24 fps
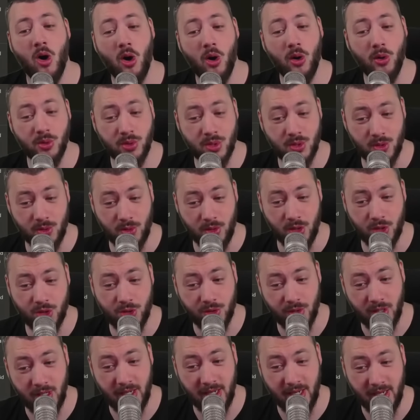Also
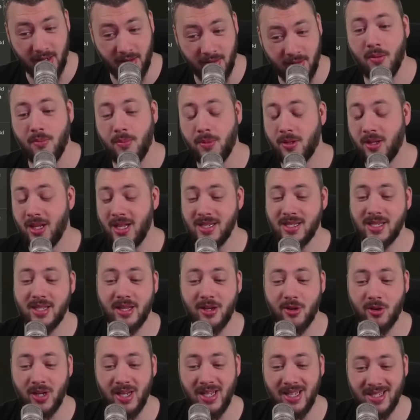intriguing. Plus,
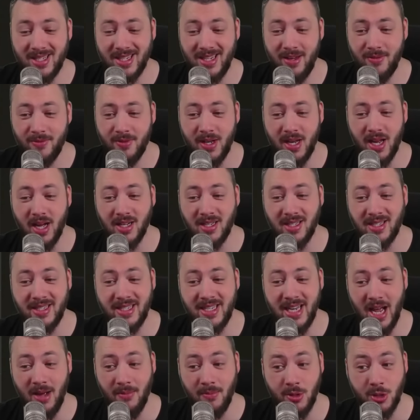there is even a
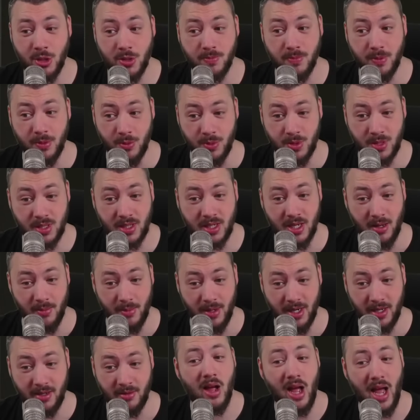damage boost
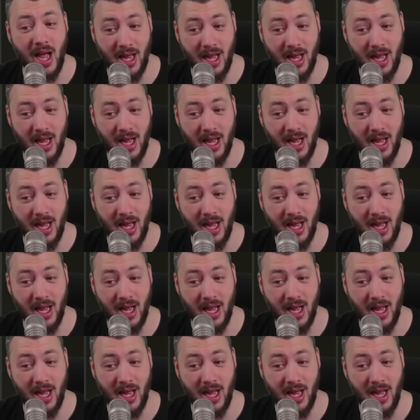coming.